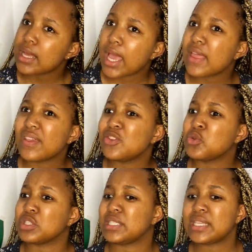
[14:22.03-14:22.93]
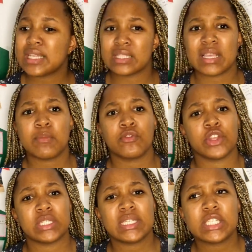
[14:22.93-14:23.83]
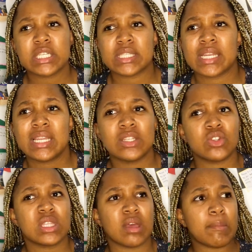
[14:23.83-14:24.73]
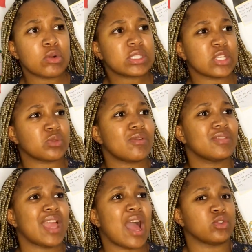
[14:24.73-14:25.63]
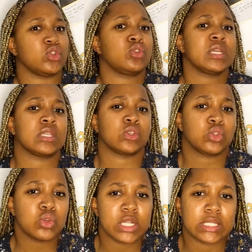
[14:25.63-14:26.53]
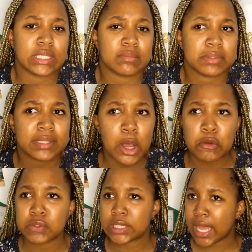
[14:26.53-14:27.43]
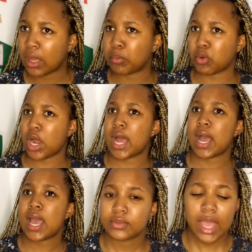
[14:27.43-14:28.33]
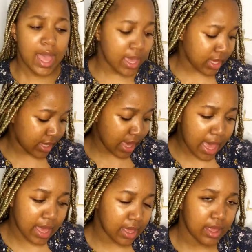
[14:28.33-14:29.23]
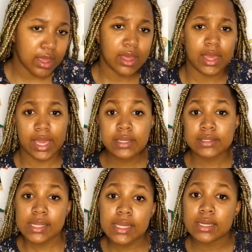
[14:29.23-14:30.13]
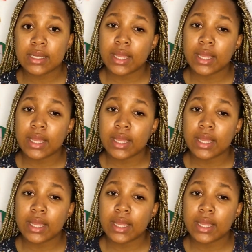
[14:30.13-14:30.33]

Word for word: And then you would see some of the teachers are really doing the most as well. They are outdoing the students themselves, like, bruh. Ah yeah. Hectic.